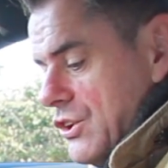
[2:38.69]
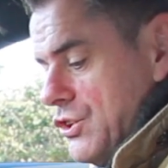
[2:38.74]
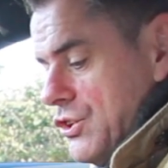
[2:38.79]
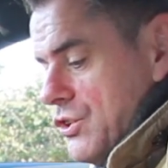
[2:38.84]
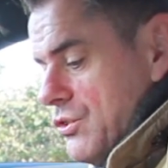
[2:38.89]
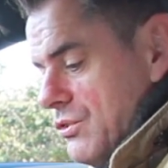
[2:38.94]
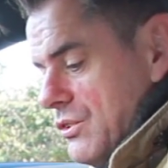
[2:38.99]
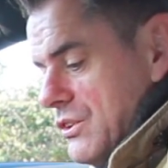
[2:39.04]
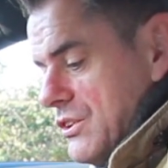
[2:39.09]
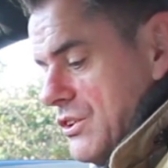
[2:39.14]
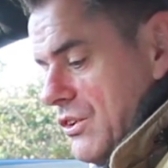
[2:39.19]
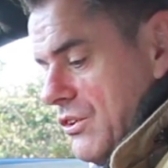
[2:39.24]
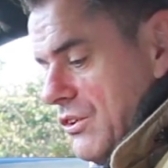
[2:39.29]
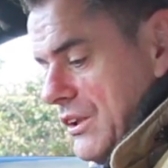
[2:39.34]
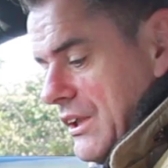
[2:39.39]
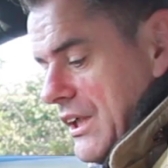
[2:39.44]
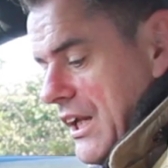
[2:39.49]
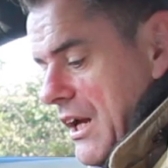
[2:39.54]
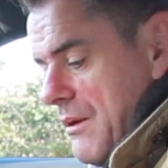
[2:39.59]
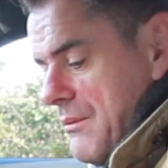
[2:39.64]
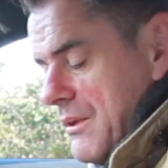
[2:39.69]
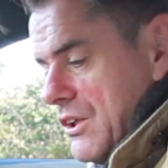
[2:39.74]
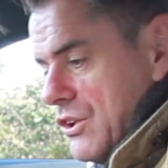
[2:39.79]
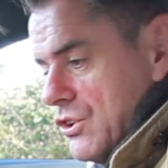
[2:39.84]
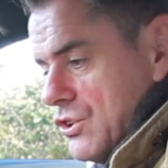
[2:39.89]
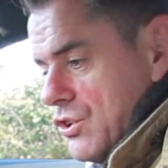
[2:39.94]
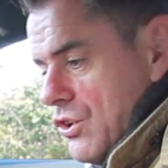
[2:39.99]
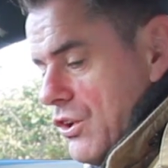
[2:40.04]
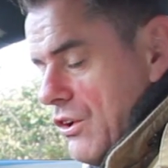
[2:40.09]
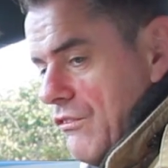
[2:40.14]
Dual zone climate
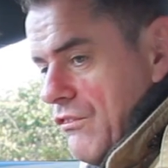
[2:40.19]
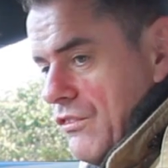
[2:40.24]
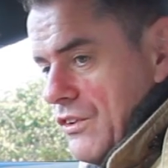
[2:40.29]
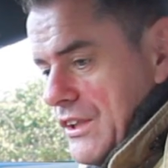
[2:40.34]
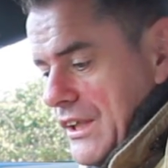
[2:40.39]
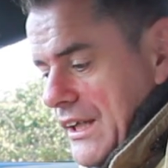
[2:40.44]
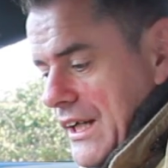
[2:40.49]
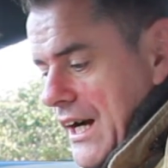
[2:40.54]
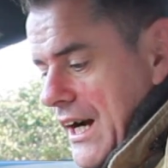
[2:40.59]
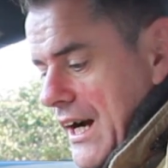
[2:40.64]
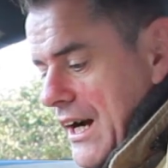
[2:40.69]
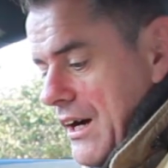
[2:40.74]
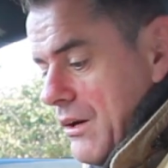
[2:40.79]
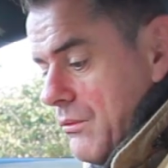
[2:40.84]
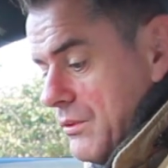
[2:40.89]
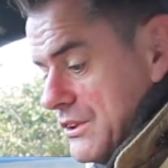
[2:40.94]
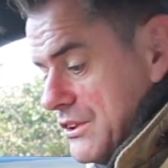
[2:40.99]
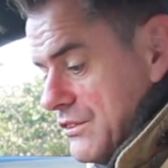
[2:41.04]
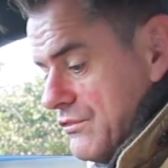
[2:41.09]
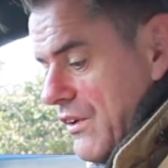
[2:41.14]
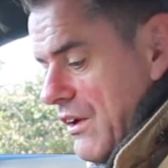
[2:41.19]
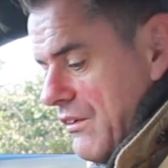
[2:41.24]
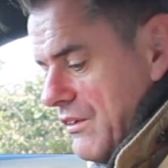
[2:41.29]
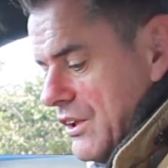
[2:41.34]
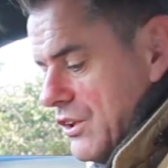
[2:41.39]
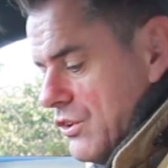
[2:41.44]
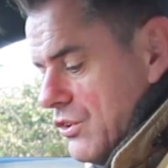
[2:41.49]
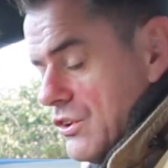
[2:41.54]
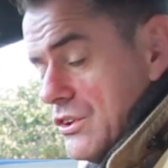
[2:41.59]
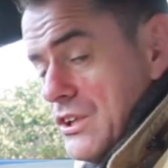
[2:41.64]
control for the car, which is
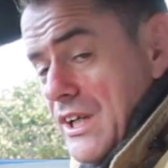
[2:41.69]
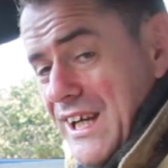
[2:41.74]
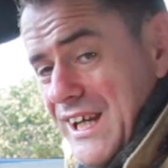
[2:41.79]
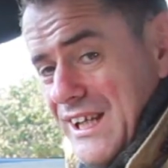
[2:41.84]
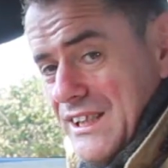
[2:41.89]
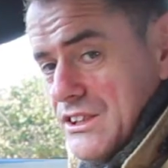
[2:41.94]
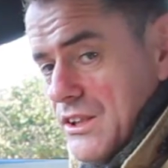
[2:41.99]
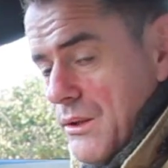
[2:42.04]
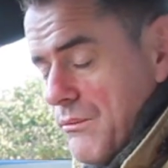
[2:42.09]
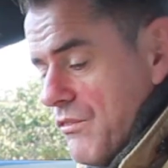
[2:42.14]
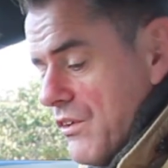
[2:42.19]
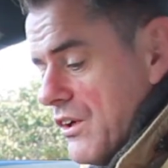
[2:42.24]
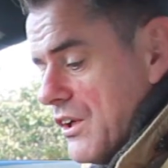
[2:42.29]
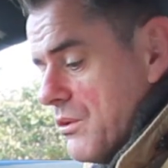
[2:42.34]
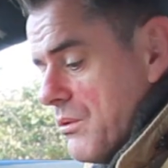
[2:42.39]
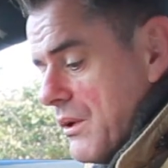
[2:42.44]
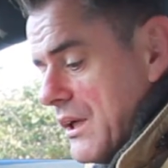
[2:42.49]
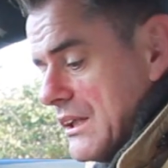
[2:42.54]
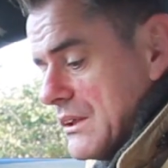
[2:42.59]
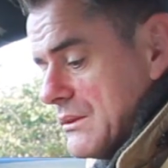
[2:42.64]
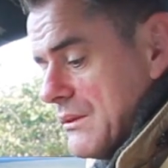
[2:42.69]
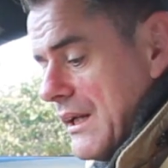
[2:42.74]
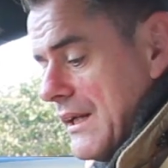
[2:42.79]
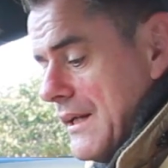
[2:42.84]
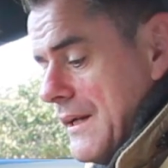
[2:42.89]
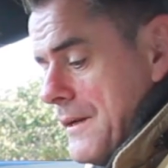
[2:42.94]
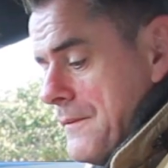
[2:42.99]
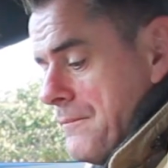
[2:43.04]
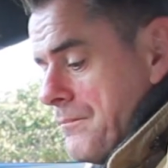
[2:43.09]
very good. Heats up very quick as well.